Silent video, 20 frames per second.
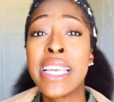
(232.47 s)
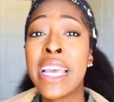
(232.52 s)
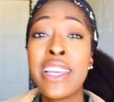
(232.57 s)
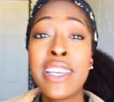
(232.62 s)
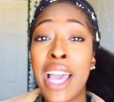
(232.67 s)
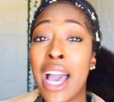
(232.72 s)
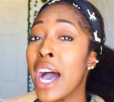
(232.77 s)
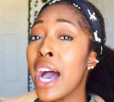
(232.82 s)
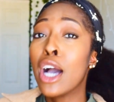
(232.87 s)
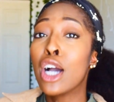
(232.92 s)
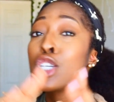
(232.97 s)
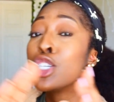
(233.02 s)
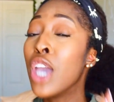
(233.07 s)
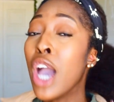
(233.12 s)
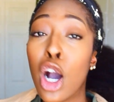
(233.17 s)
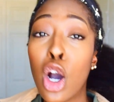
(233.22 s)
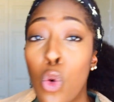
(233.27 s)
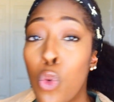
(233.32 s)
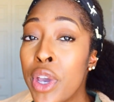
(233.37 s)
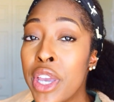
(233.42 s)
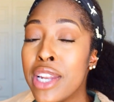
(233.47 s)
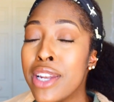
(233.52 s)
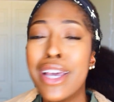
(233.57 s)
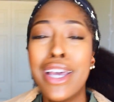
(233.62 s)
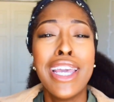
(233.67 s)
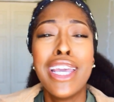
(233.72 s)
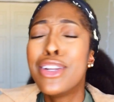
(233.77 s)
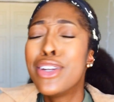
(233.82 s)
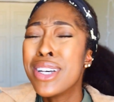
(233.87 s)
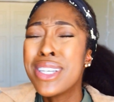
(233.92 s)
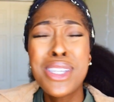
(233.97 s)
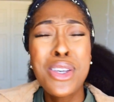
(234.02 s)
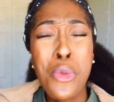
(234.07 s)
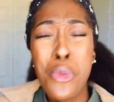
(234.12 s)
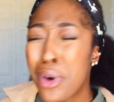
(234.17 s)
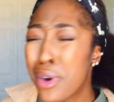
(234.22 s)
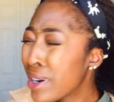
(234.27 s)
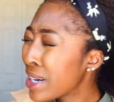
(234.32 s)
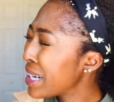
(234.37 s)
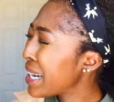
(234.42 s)
day you're, you're queen. It doesn't
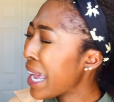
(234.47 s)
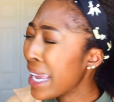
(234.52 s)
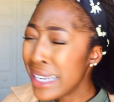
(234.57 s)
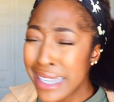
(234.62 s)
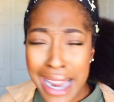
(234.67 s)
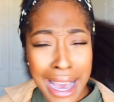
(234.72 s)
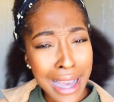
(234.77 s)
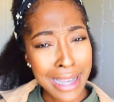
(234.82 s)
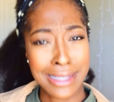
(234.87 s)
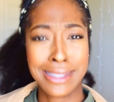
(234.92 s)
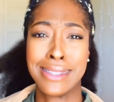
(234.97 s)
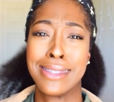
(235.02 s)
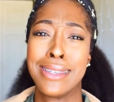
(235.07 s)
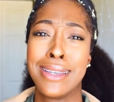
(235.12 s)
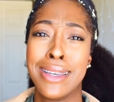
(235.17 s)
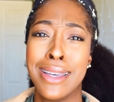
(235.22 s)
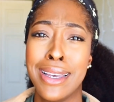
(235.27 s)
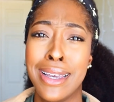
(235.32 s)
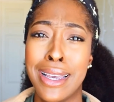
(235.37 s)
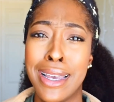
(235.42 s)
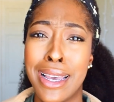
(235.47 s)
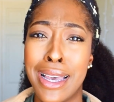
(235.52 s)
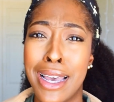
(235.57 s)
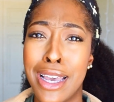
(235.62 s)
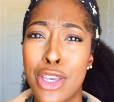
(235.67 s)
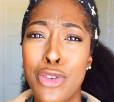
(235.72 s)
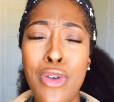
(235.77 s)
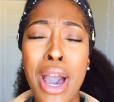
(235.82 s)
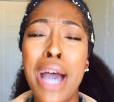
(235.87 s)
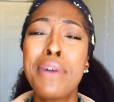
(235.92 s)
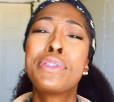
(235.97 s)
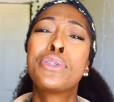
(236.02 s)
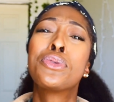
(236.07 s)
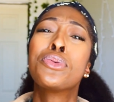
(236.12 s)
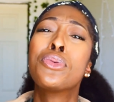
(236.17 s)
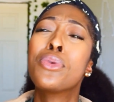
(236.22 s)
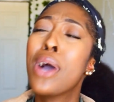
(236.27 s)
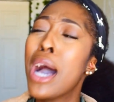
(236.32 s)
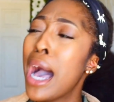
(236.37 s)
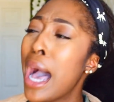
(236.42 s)
work like that. You have
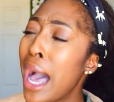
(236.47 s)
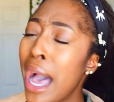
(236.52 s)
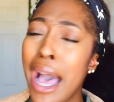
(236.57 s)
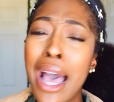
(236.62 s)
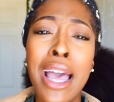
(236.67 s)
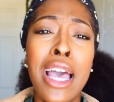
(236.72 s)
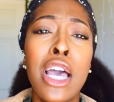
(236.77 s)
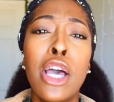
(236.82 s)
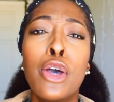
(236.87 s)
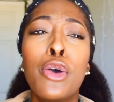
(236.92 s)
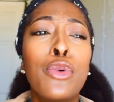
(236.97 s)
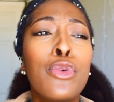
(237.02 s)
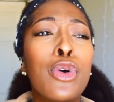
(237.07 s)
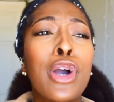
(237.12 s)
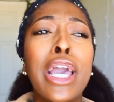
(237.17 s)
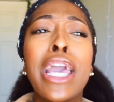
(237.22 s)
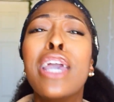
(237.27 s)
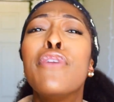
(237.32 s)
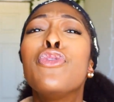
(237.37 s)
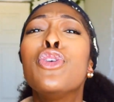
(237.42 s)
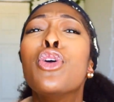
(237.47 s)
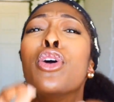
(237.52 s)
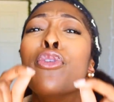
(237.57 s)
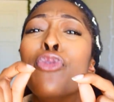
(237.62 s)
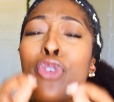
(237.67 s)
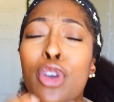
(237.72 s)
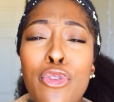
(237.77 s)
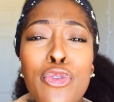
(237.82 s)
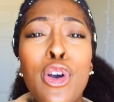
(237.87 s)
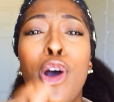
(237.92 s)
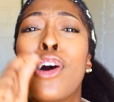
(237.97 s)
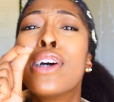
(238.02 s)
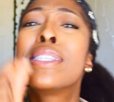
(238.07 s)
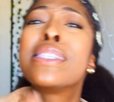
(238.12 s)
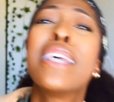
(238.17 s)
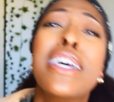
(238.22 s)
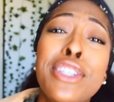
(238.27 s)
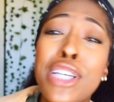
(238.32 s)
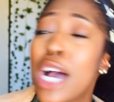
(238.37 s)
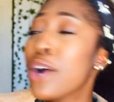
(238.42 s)
to, uh, if you if, if God
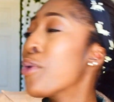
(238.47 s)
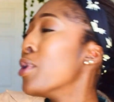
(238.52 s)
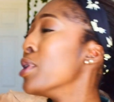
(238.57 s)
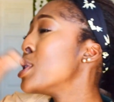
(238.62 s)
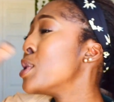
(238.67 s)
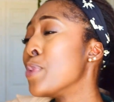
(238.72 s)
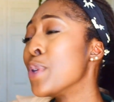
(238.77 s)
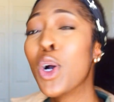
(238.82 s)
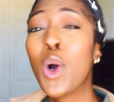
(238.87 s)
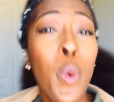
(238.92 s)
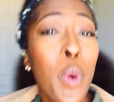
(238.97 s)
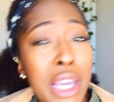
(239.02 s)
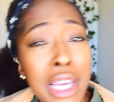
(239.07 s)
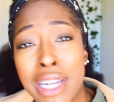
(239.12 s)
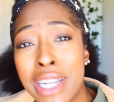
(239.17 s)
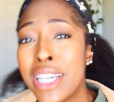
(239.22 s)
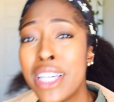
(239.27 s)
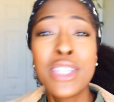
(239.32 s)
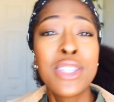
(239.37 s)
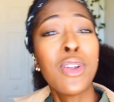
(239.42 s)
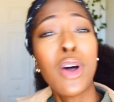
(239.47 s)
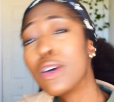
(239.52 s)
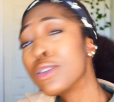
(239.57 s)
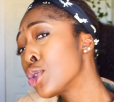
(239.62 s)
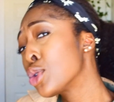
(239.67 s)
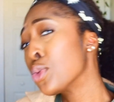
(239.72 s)
said you're going to be queen, it's not